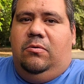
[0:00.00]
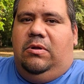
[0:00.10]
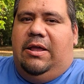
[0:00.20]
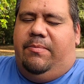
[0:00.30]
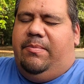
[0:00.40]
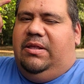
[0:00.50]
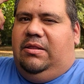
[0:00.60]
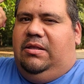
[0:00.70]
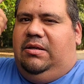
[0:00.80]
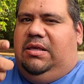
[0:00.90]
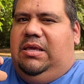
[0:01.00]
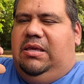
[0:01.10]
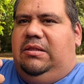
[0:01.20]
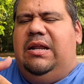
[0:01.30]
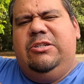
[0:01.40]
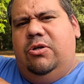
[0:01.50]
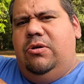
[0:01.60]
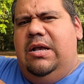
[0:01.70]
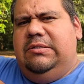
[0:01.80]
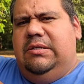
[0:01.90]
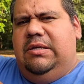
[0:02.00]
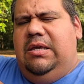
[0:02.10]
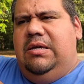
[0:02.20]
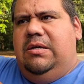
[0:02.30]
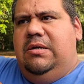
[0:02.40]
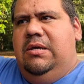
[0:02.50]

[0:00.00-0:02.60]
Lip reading: like remember the Kia? Did I show you guys the Kia,